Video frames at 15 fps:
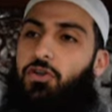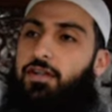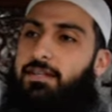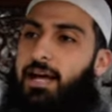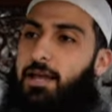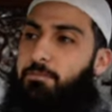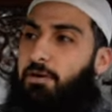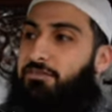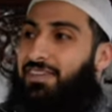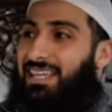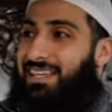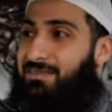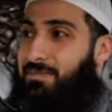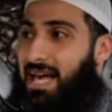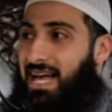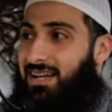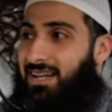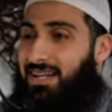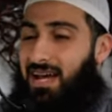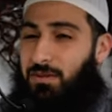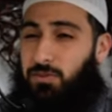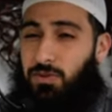the type of iman
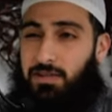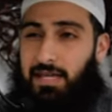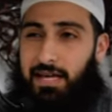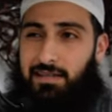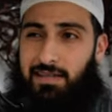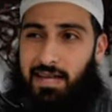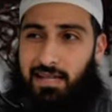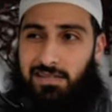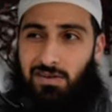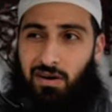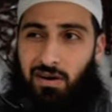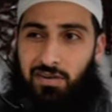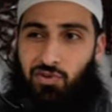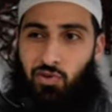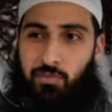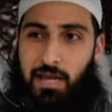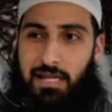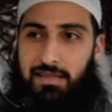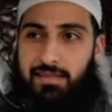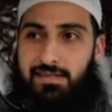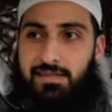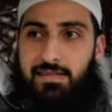in Abu Dahdah's heart to
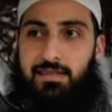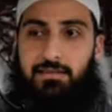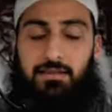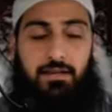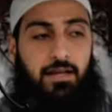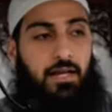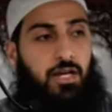make this deal?